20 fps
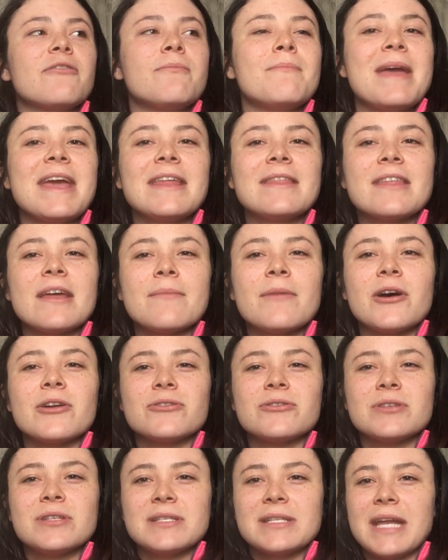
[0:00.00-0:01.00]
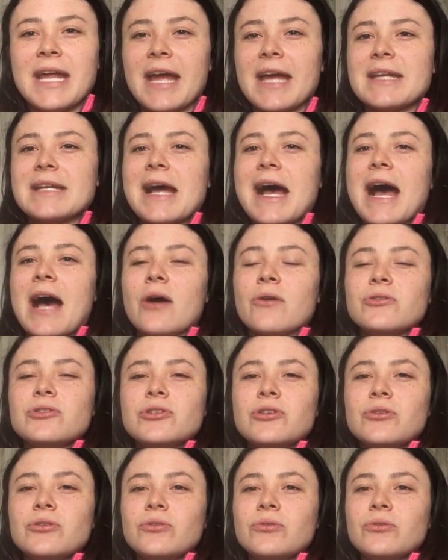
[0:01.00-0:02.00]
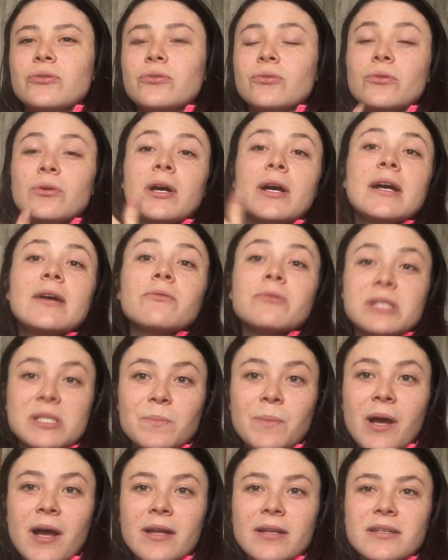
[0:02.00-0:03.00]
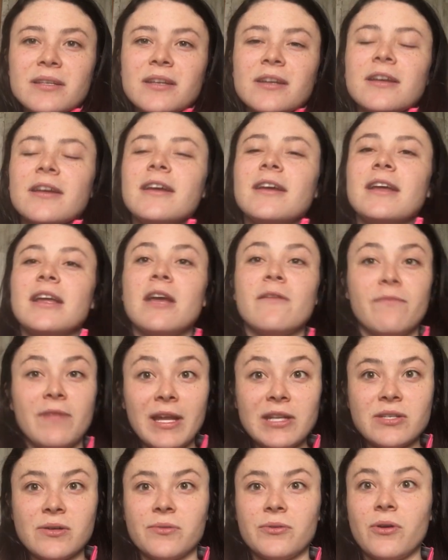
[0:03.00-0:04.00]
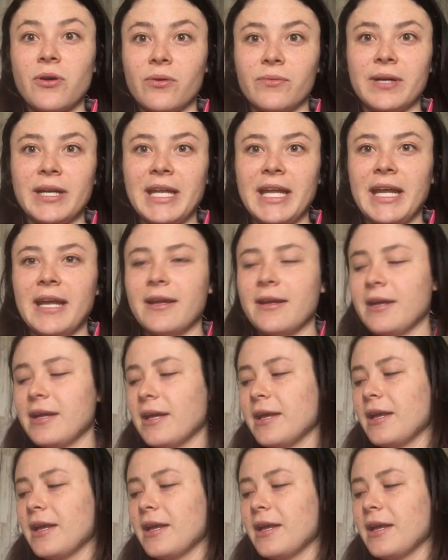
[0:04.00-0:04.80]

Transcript: make them understand how to respond if they don't already.